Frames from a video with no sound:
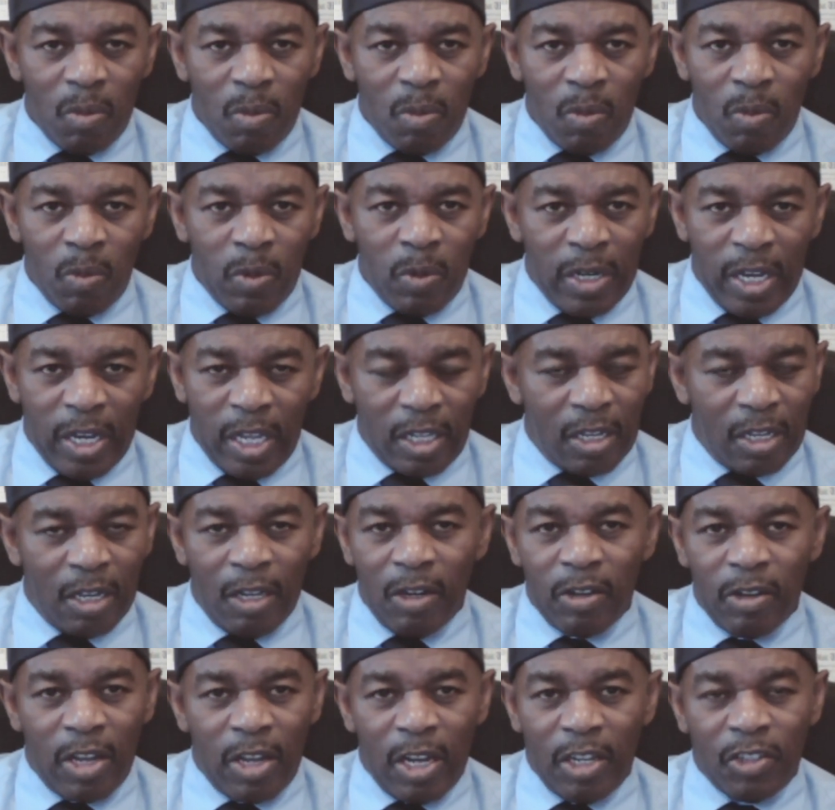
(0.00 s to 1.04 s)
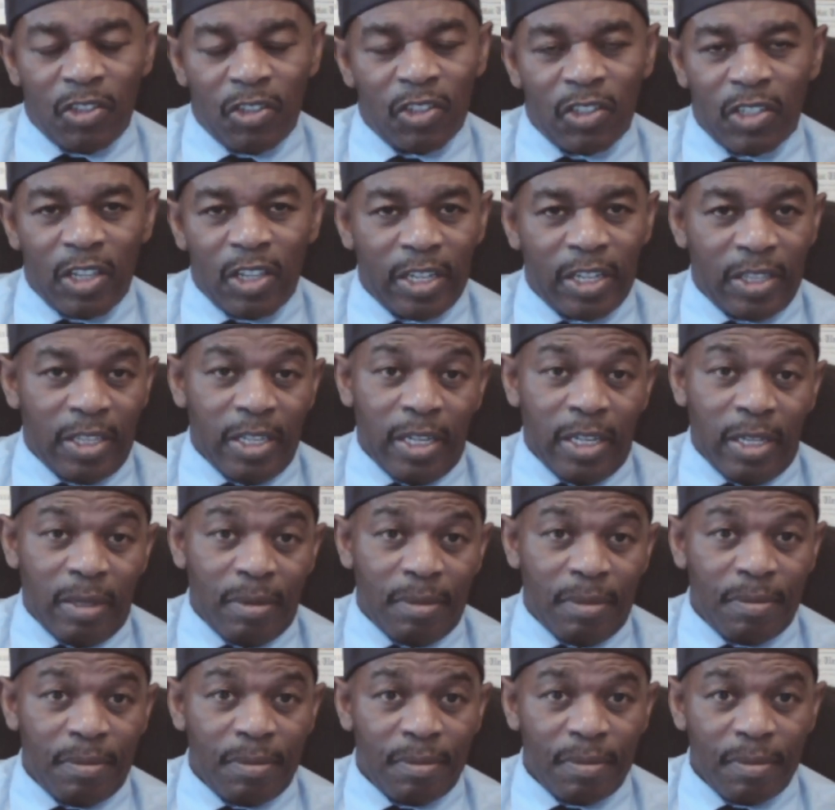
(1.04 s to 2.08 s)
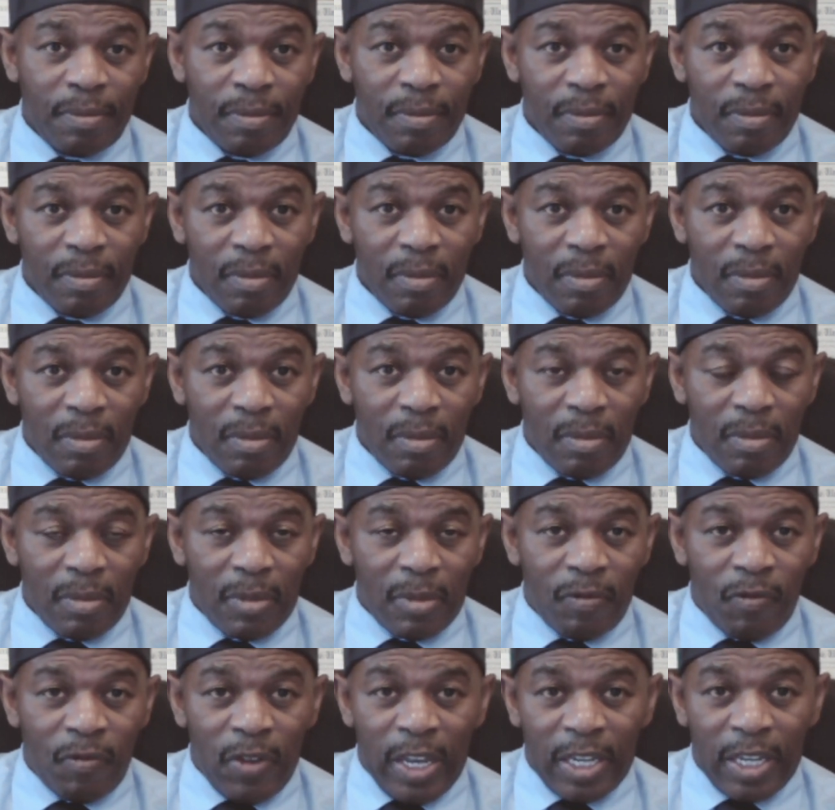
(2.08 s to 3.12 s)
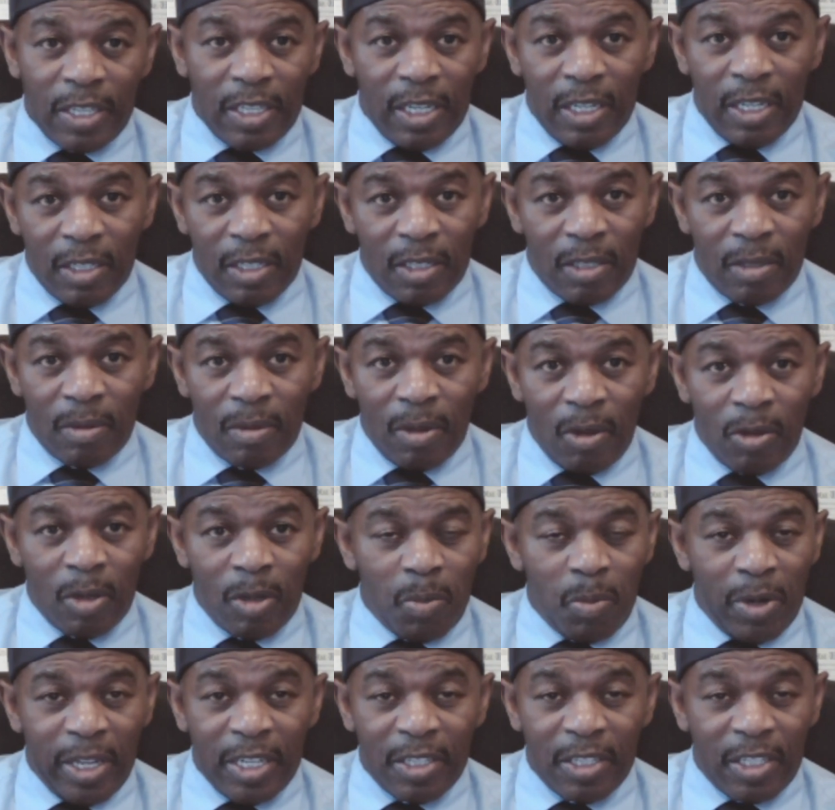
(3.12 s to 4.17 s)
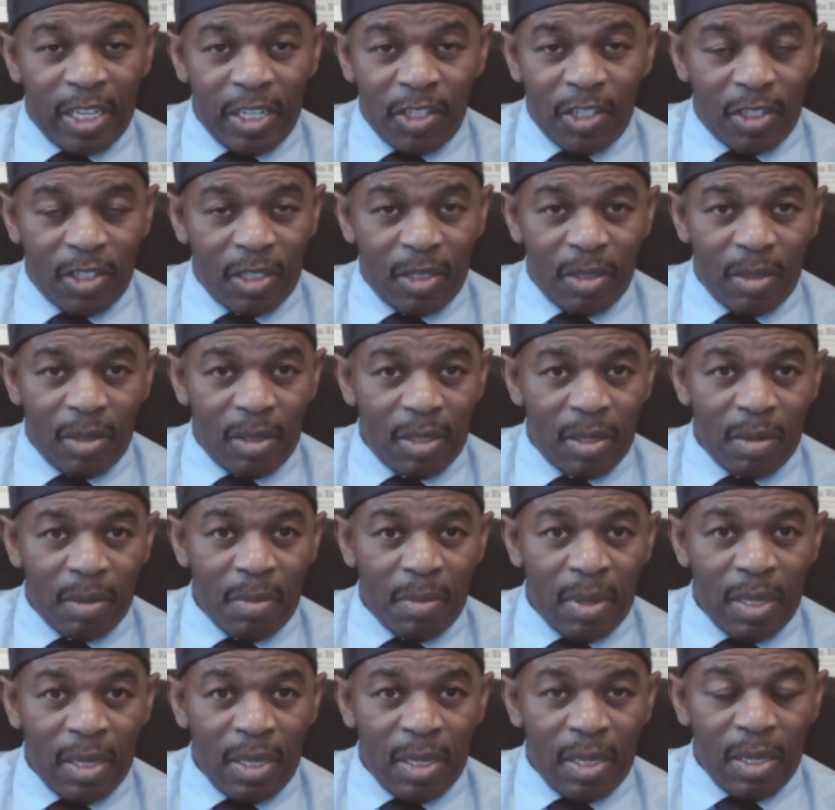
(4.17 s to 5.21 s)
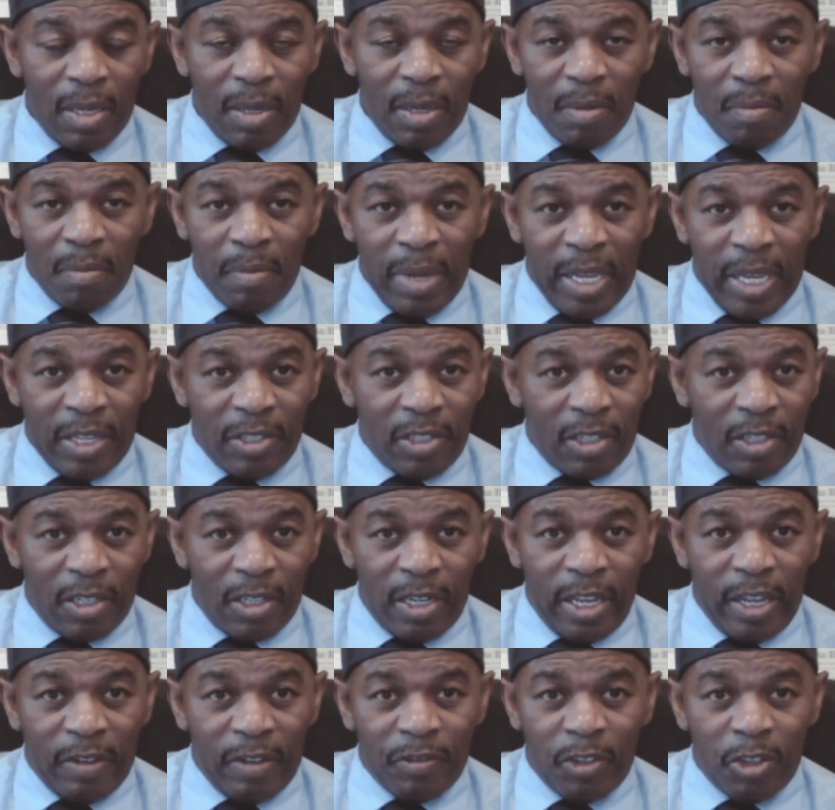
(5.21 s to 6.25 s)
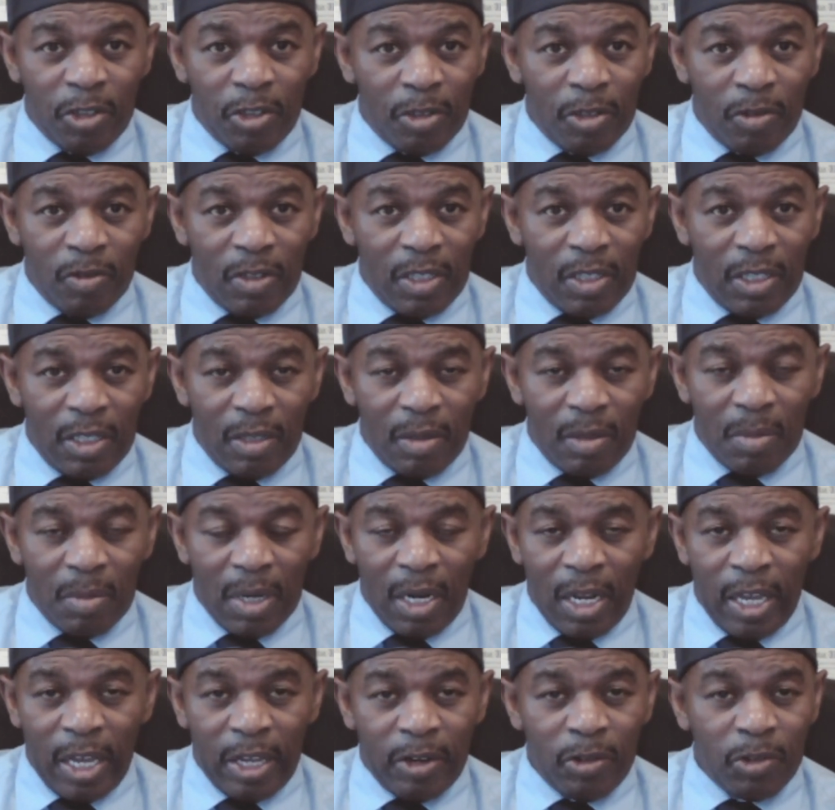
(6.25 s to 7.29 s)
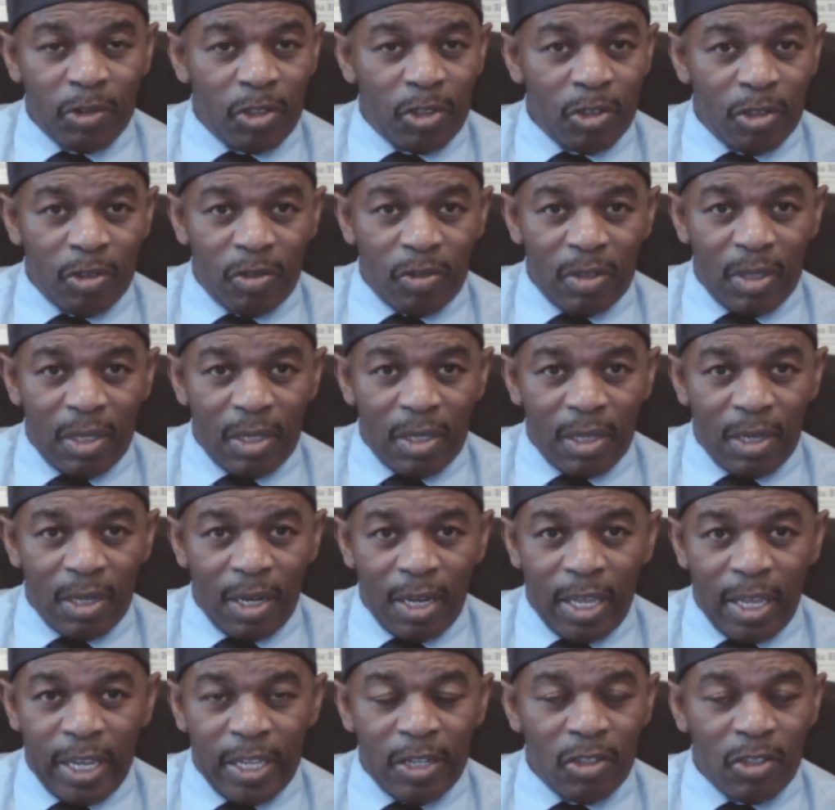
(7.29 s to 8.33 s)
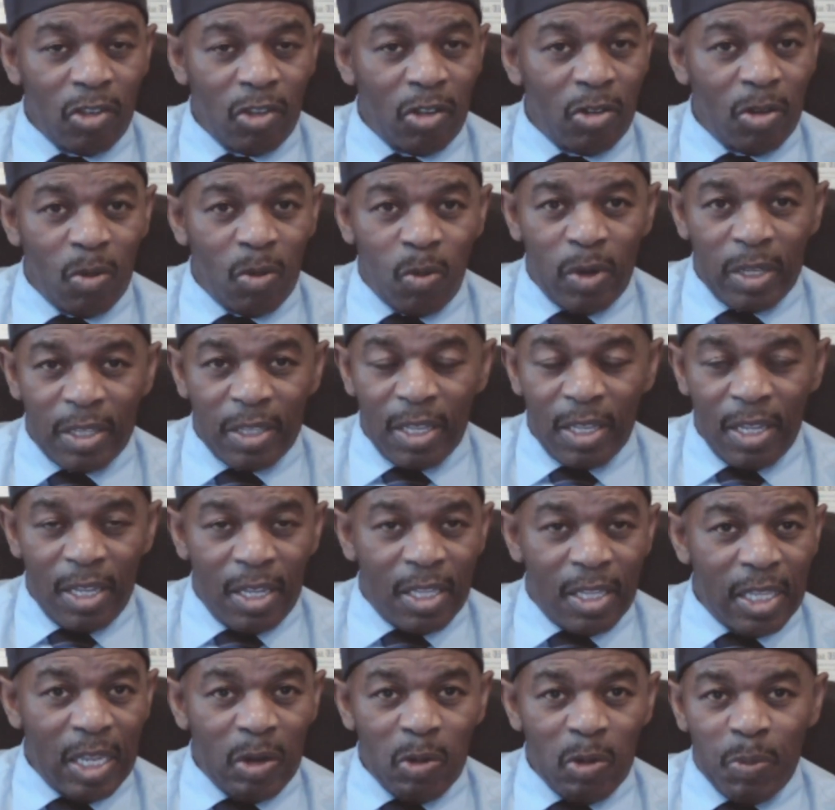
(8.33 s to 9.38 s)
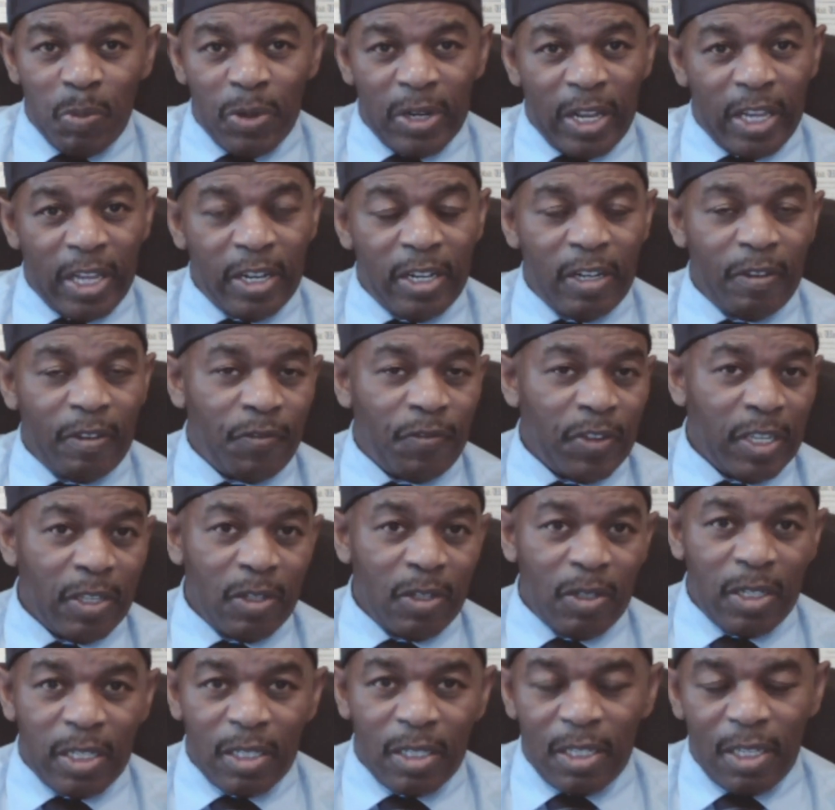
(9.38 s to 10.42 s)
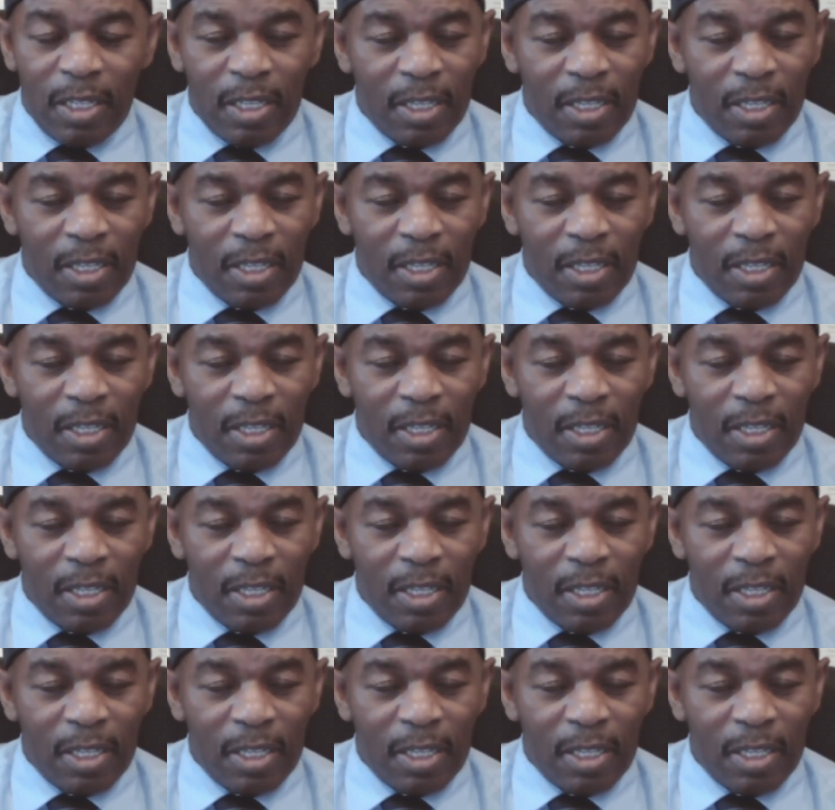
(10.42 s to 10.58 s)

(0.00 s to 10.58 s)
We're not color conscious like that. The fact is, on the plantation, Massa could have children, mulatto children, lighters, I don't know what they would put out in the field, and